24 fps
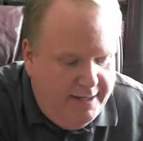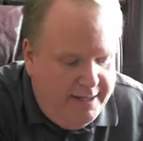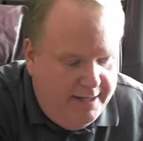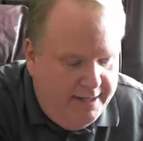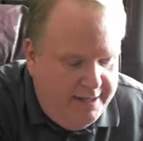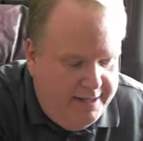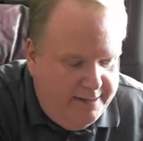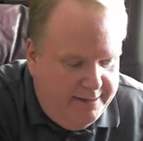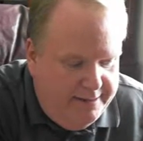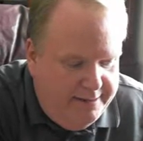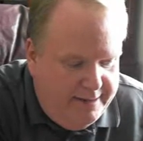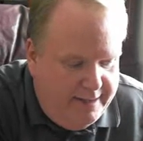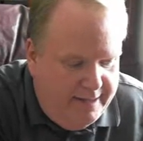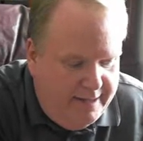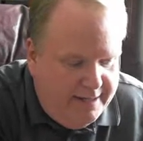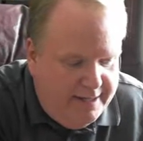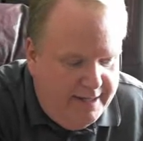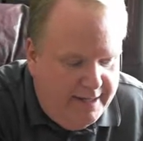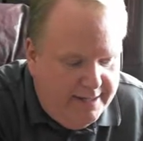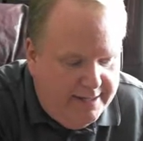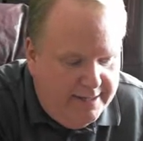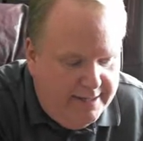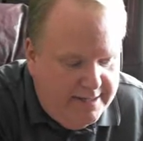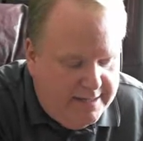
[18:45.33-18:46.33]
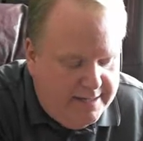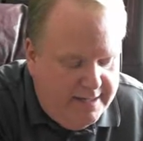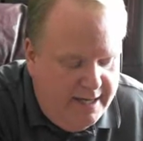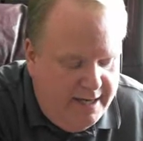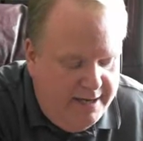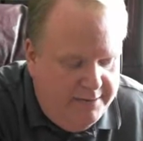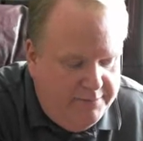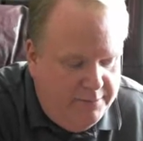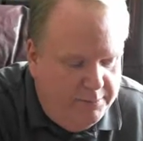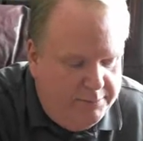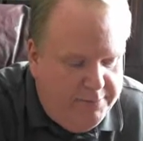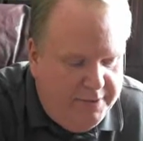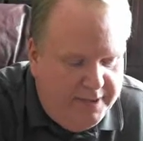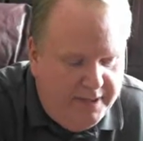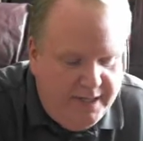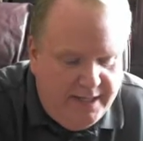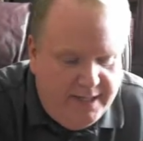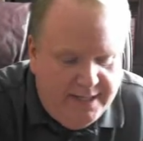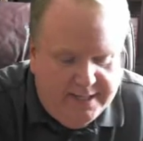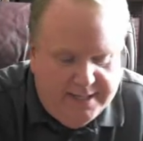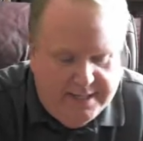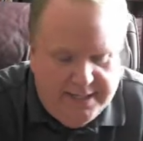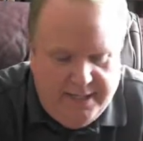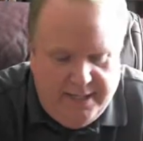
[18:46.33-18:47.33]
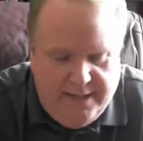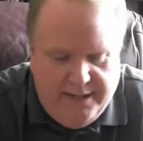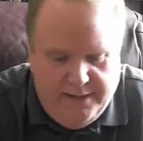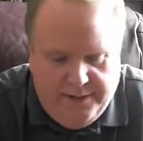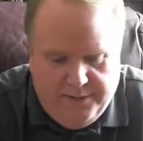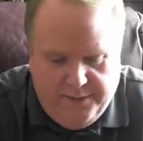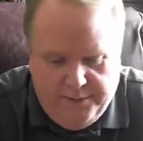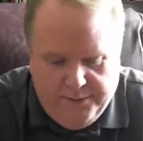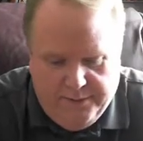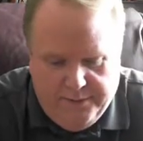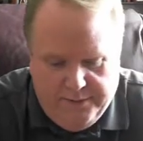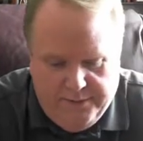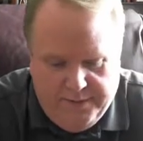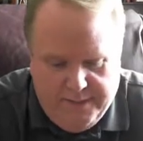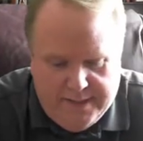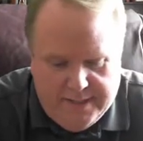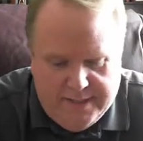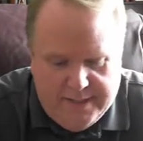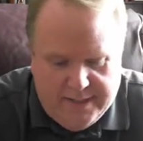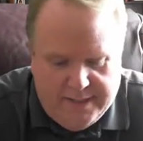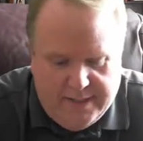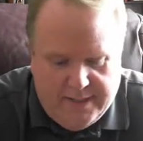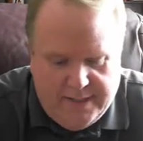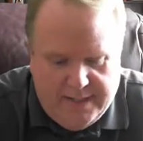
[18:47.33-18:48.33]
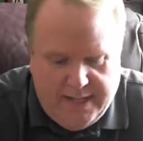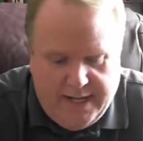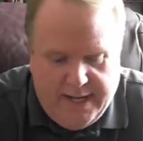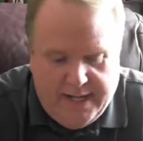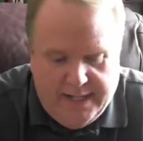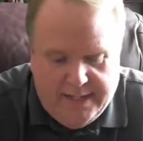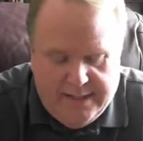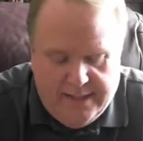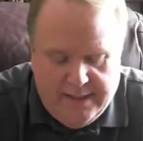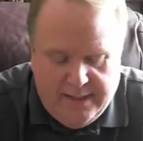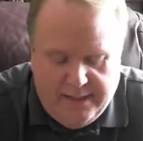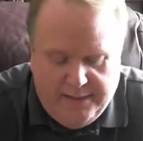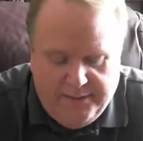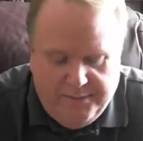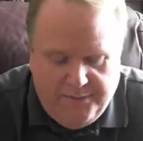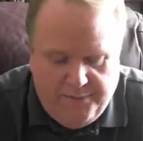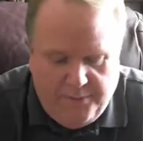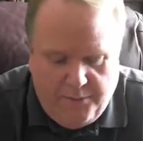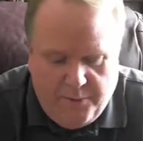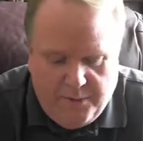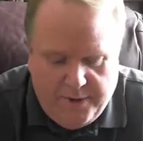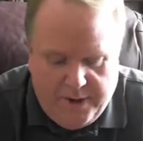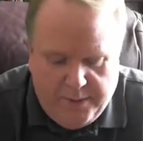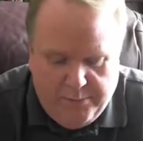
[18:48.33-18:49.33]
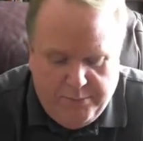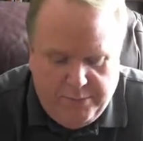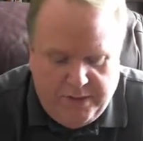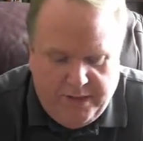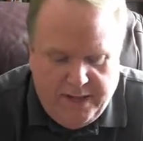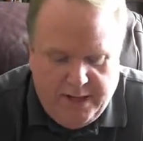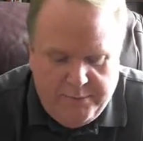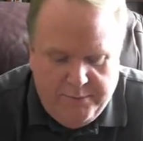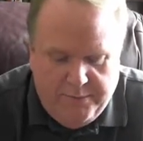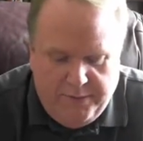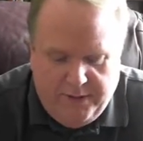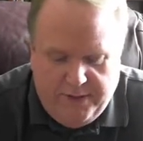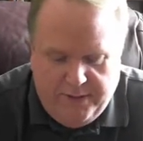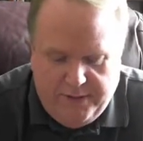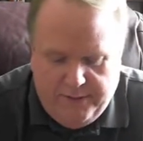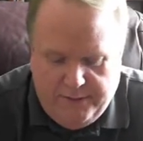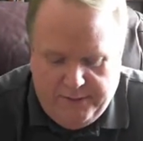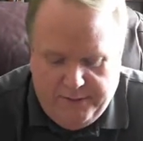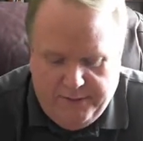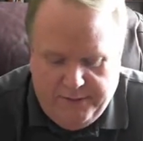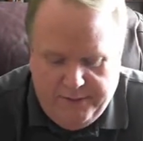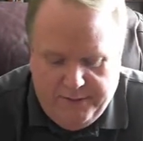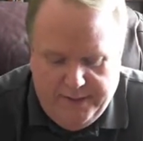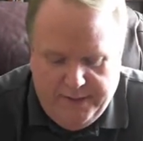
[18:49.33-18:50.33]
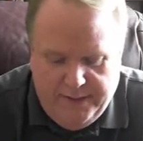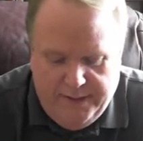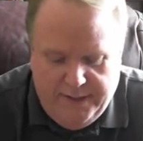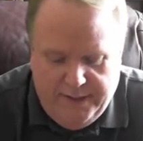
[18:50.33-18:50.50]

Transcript: I got this out of a PSA holder. This is a 1940 play ball